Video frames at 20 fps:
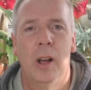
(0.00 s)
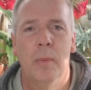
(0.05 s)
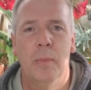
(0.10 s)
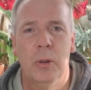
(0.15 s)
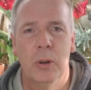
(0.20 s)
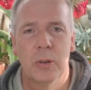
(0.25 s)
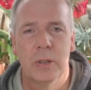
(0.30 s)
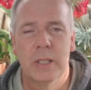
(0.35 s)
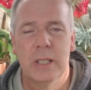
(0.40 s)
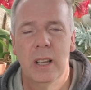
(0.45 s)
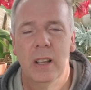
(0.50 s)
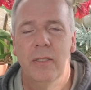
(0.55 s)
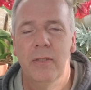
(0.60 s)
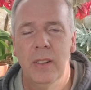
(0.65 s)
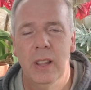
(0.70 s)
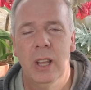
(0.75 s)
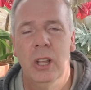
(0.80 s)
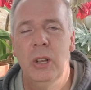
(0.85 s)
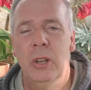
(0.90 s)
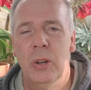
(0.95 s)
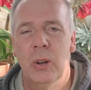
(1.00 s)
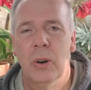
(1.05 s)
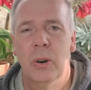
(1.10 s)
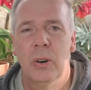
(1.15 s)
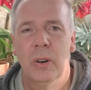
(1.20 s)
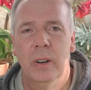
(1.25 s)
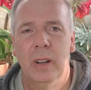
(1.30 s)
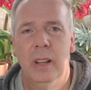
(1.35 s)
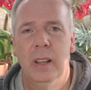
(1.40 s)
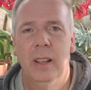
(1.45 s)
yourself
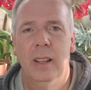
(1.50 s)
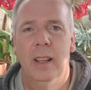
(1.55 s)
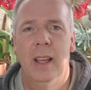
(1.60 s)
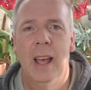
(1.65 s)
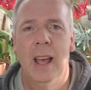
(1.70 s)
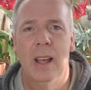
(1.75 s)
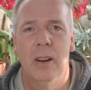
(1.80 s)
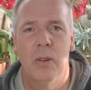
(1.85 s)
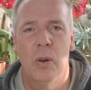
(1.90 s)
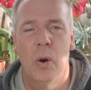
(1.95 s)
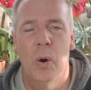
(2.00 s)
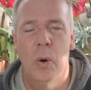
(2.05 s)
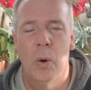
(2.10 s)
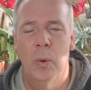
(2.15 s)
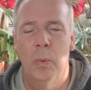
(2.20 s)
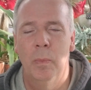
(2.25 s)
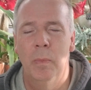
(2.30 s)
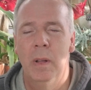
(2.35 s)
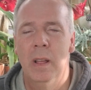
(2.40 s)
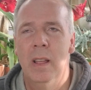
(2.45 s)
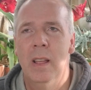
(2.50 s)
at home.